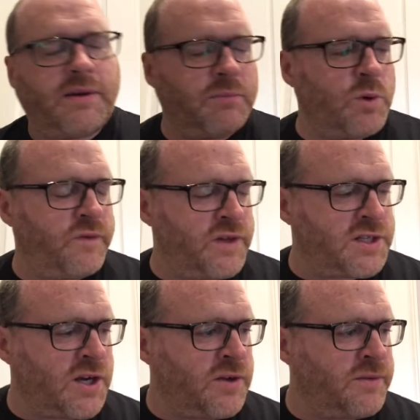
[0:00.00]

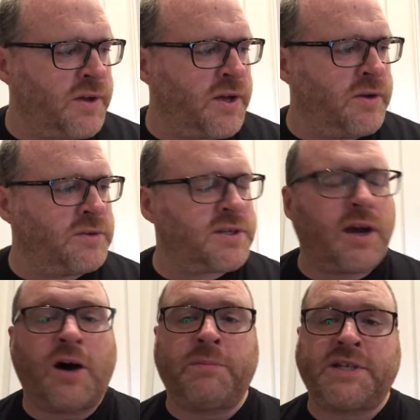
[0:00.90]
Morpheton, who's
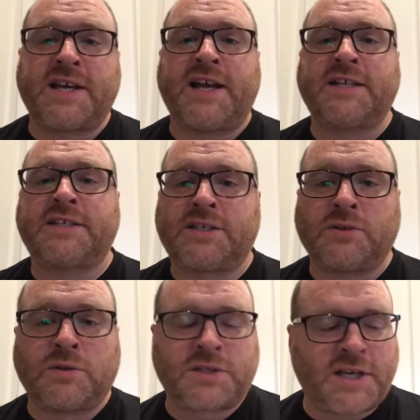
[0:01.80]
Arbitan's
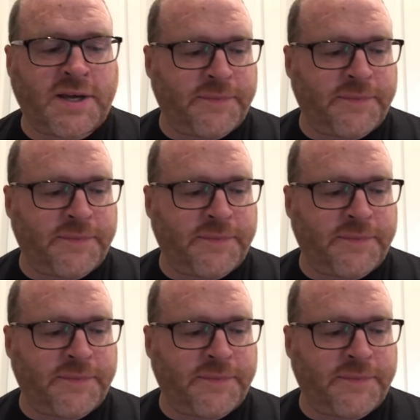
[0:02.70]
daughter,